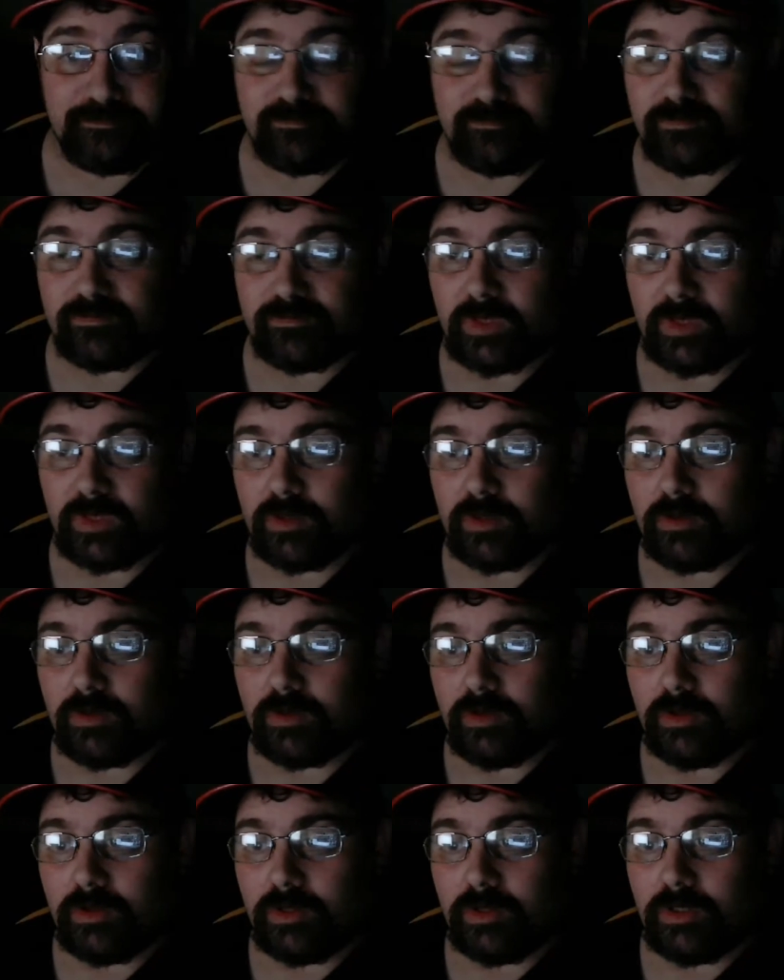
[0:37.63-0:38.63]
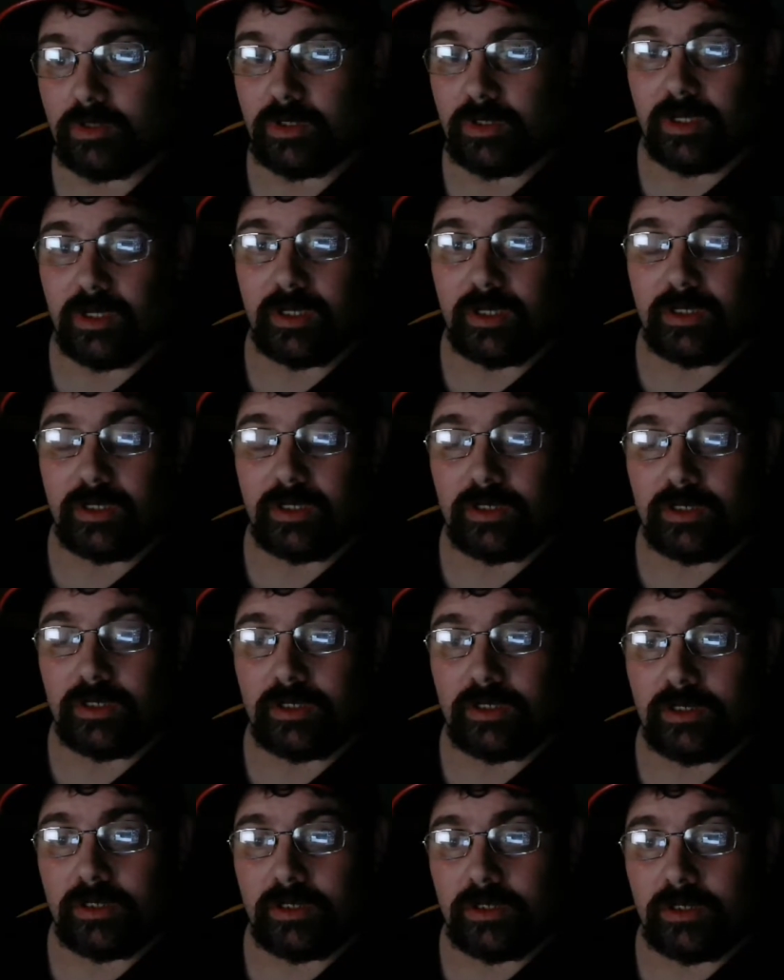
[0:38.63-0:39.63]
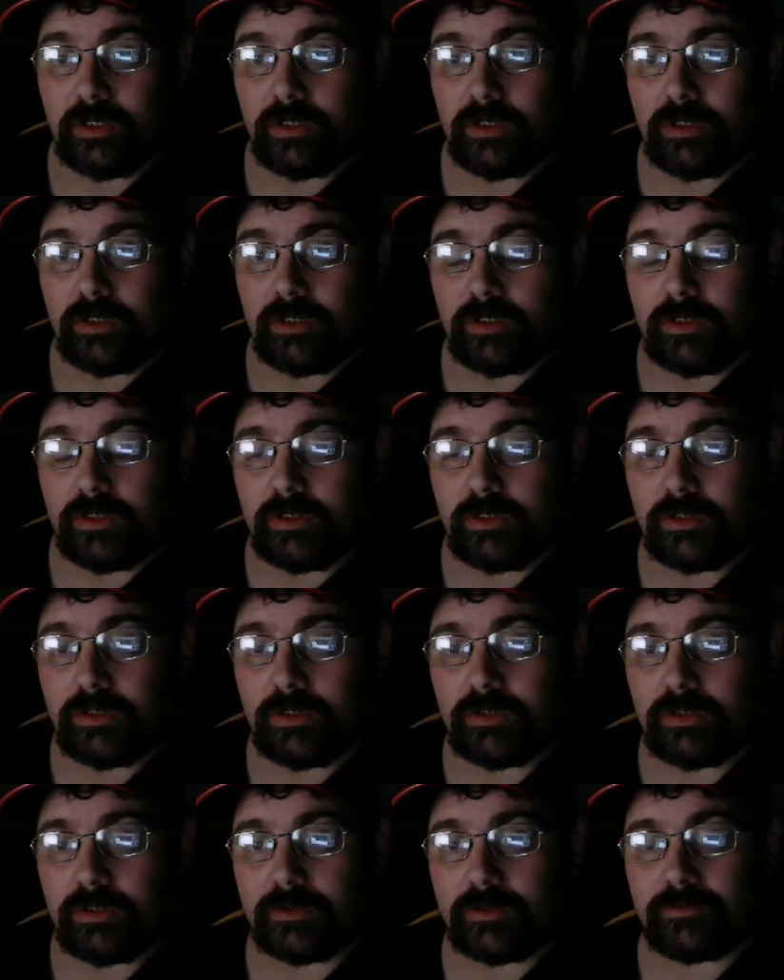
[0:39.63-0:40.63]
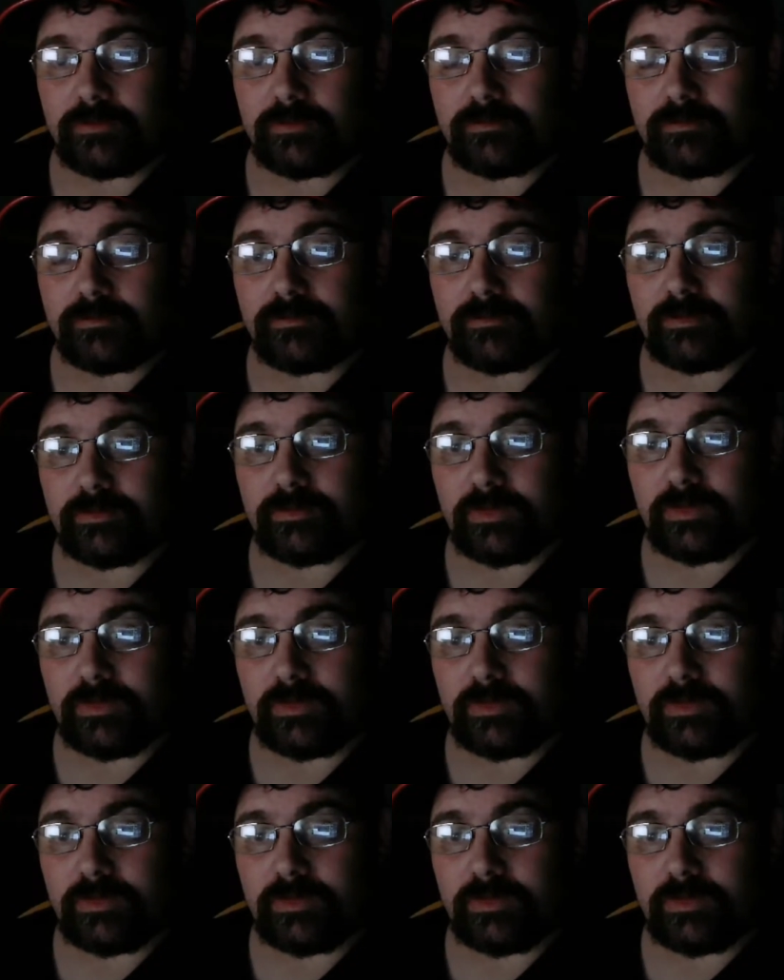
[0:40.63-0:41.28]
[no speech]